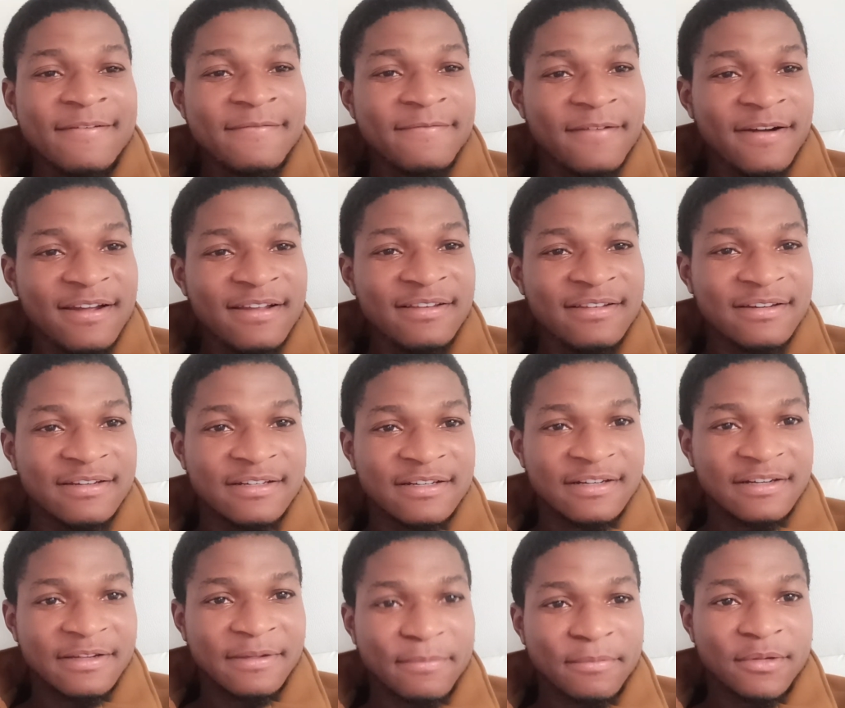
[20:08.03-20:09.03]
find the
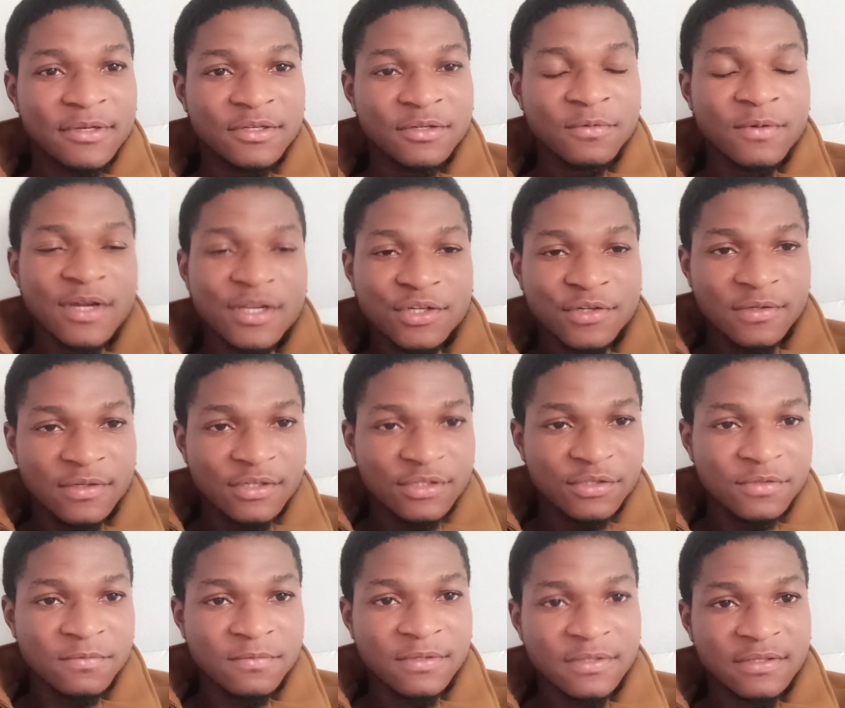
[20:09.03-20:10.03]
time to actually
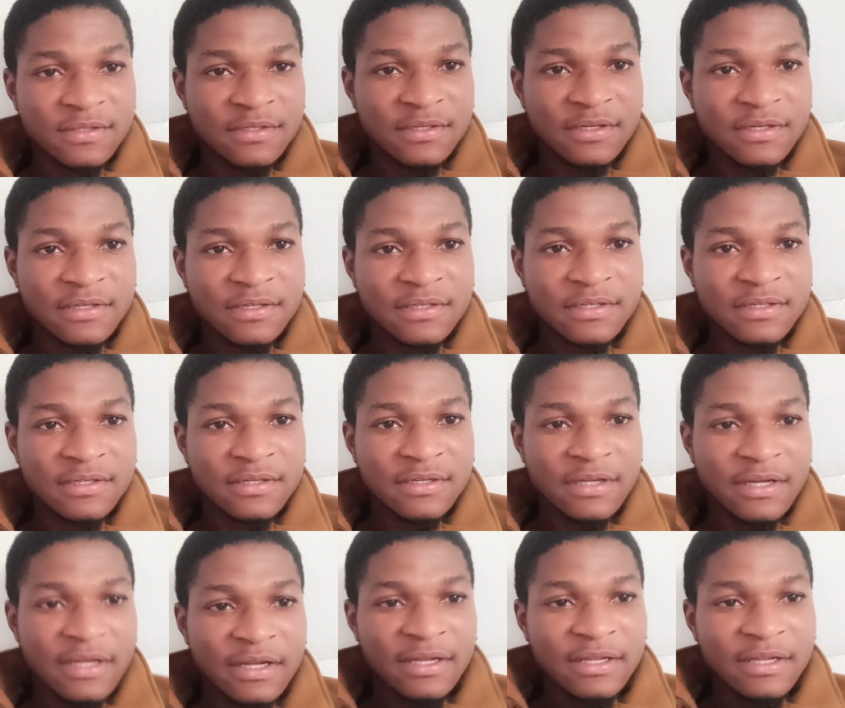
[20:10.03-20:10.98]
do this things uh,